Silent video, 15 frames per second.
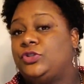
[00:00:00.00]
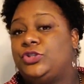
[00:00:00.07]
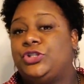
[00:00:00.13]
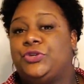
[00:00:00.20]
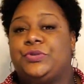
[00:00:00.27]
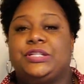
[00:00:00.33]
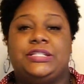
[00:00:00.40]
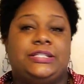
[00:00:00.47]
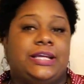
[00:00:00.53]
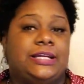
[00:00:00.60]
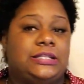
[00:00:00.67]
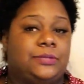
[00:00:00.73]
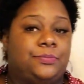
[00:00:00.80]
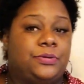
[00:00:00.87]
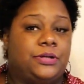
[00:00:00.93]
jewelry
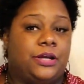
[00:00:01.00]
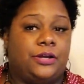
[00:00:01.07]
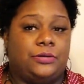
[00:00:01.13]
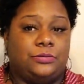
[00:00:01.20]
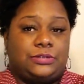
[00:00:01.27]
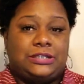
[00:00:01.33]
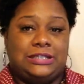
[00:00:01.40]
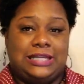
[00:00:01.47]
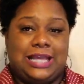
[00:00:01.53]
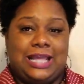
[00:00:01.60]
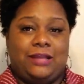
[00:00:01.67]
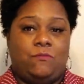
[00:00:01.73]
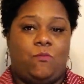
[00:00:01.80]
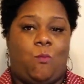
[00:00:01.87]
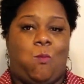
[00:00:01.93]
set to put on
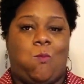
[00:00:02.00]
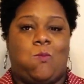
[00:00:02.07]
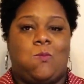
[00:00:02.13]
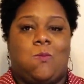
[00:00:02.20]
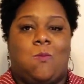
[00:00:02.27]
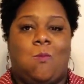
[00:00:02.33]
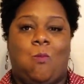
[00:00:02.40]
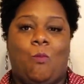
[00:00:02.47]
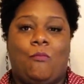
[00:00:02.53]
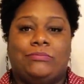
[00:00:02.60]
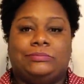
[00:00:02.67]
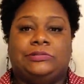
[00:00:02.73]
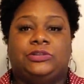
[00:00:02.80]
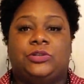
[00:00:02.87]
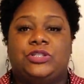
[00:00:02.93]
today.
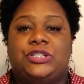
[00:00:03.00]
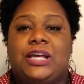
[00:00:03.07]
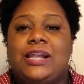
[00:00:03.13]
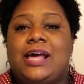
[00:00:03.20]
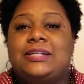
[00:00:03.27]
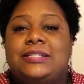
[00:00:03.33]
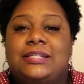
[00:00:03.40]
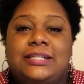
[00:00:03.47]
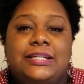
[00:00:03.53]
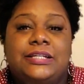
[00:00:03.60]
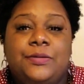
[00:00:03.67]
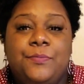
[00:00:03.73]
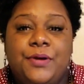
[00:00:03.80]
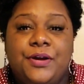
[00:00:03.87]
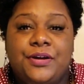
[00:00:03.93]
So shout out to
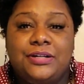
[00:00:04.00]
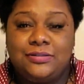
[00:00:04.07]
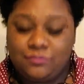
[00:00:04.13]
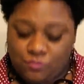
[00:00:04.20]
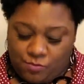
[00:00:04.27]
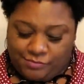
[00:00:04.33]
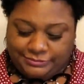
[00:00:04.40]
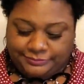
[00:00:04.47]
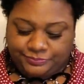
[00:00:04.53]
Linda Burton.